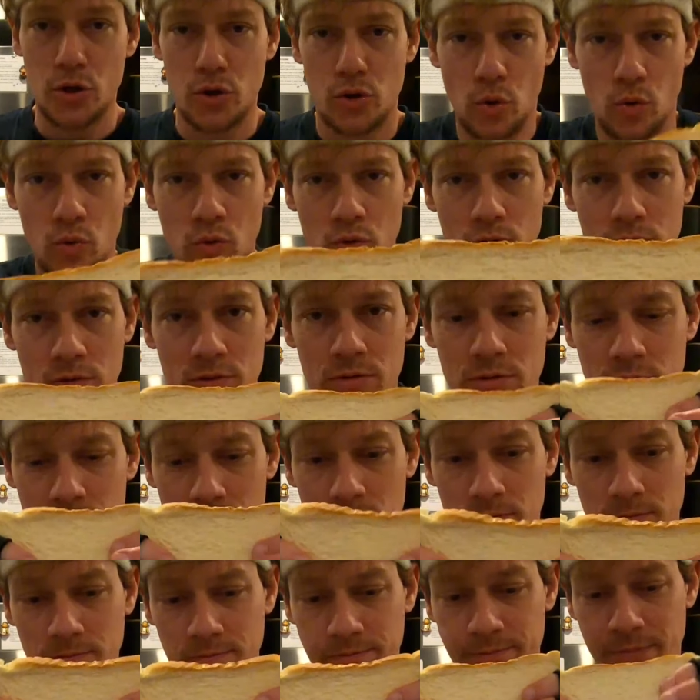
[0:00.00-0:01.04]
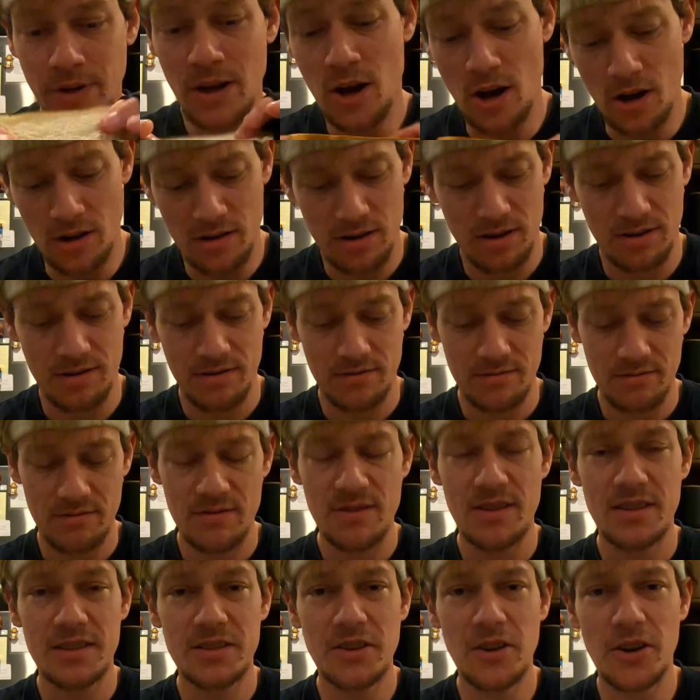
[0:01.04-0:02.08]
Oh,
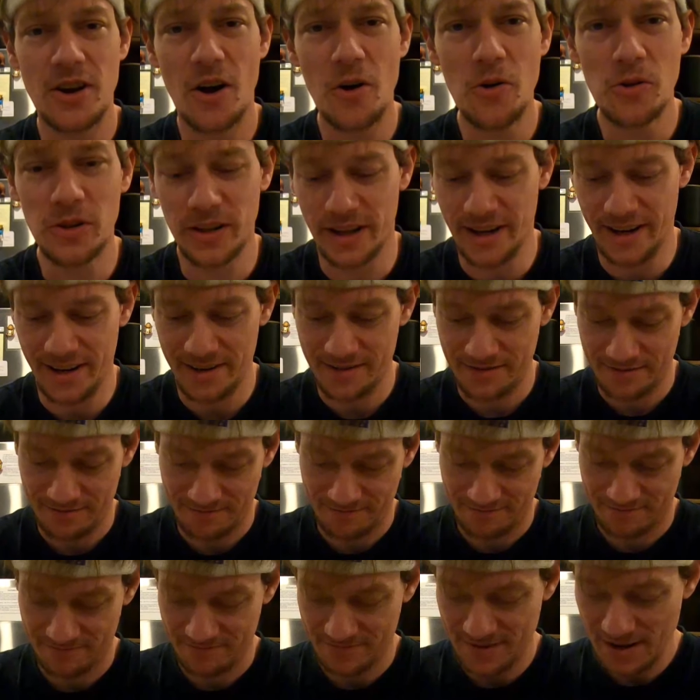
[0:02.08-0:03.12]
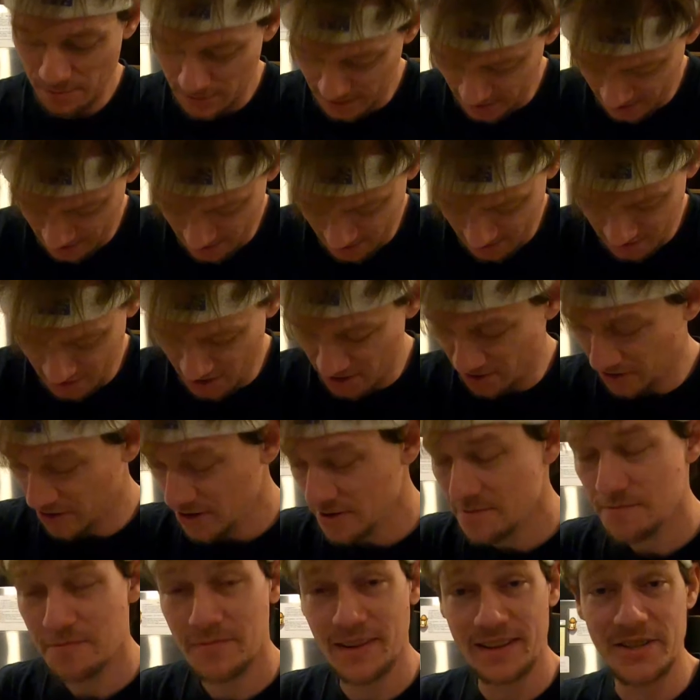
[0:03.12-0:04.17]
it's got a hole in it. That one's not so
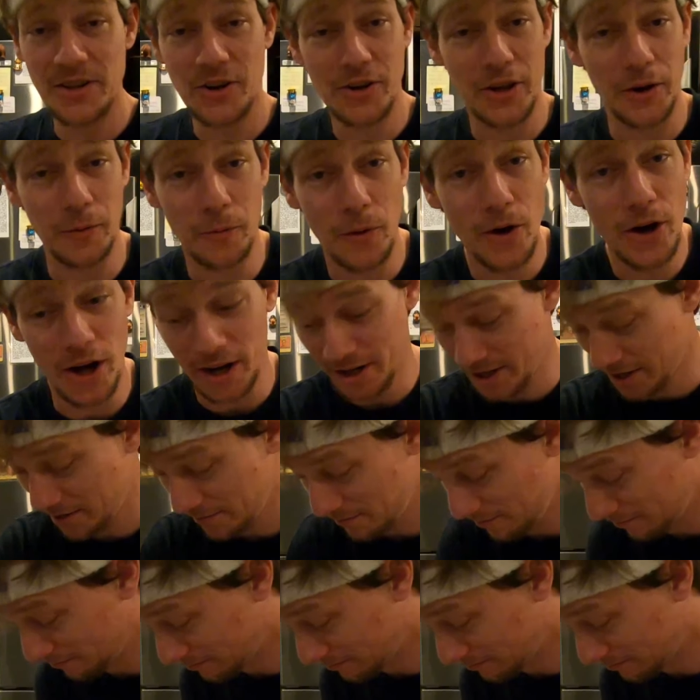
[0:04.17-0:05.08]
good. That's not gonna work.